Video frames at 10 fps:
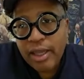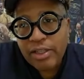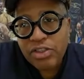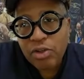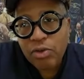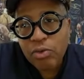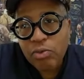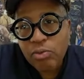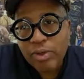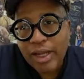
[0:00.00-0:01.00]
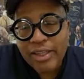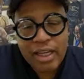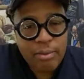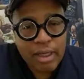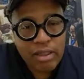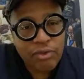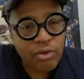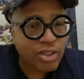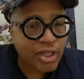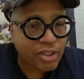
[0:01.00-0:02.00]
And so when I think about the
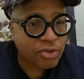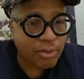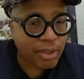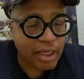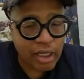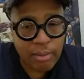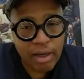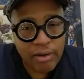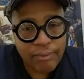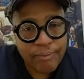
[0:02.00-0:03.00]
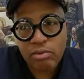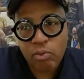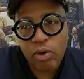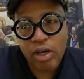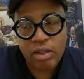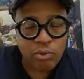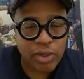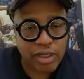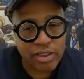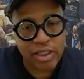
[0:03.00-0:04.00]
future, that's what I'm thinking about. One, we
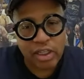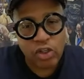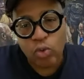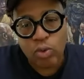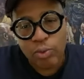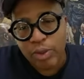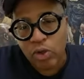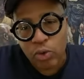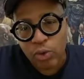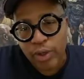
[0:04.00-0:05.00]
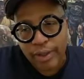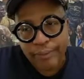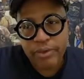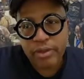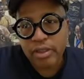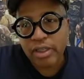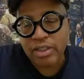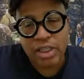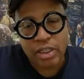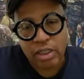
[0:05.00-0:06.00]
continue to do what we're doing,
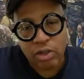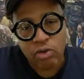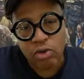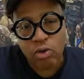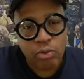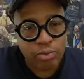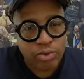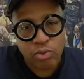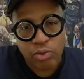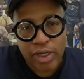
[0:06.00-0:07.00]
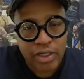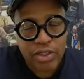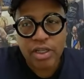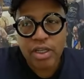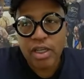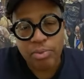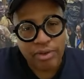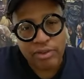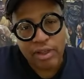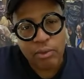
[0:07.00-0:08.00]
continue to grow, to reach,
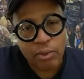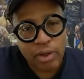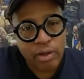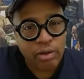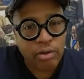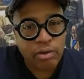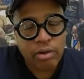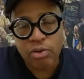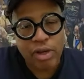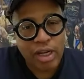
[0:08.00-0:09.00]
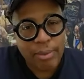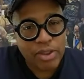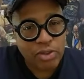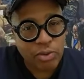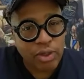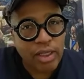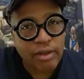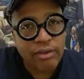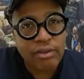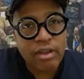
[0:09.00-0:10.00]
present well, create
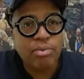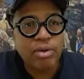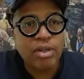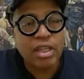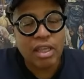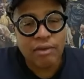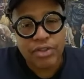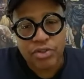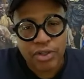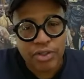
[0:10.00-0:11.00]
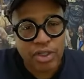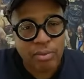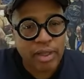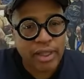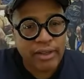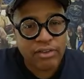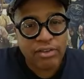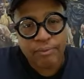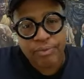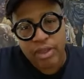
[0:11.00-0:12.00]
opportunities, putting the infrastructure in place
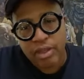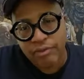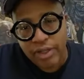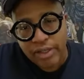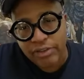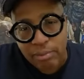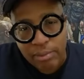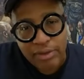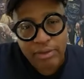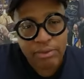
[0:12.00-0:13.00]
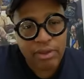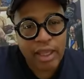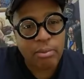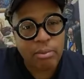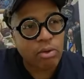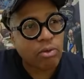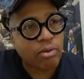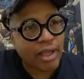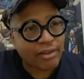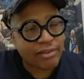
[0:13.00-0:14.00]
for this to be sustainable
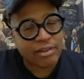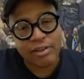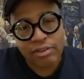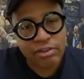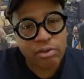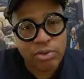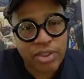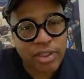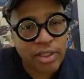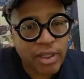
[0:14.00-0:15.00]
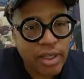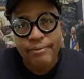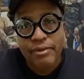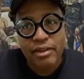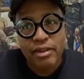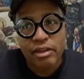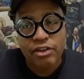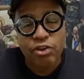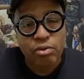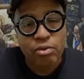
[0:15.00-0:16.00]
as an institution.
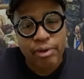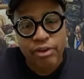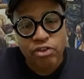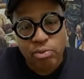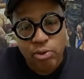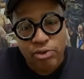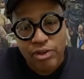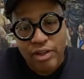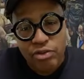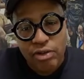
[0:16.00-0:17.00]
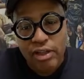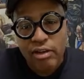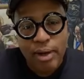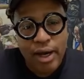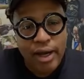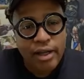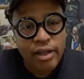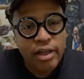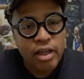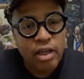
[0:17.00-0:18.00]
There's certain principles that you live by
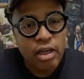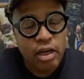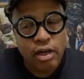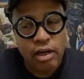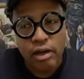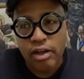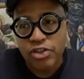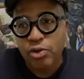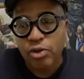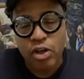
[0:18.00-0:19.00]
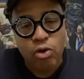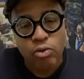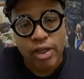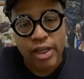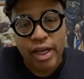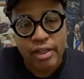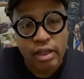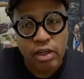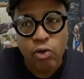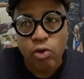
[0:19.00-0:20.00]
uh, a certain code of
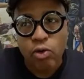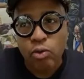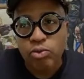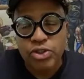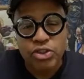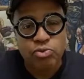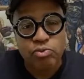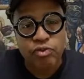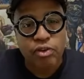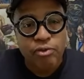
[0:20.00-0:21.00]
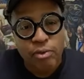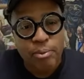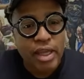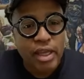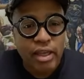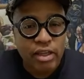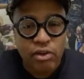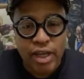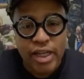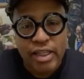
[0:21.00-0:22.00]
conduct, or just for, for me, you
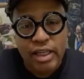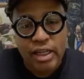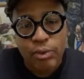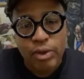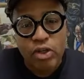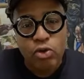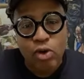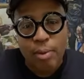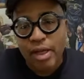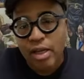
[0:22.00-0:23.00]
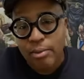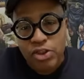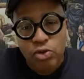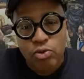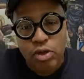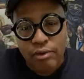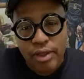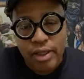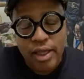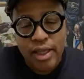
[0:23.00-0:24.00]
know, anything that we do, I become a student of
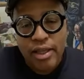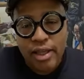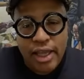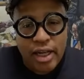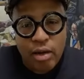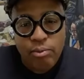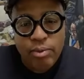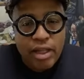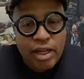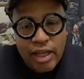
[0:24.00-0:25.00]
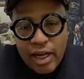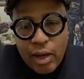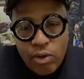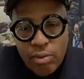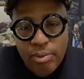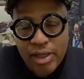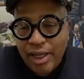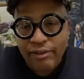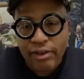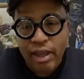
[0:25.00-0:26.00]
it and I'm and, and I want to be the
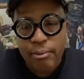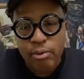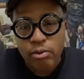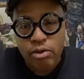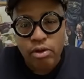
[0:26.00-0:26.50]
example.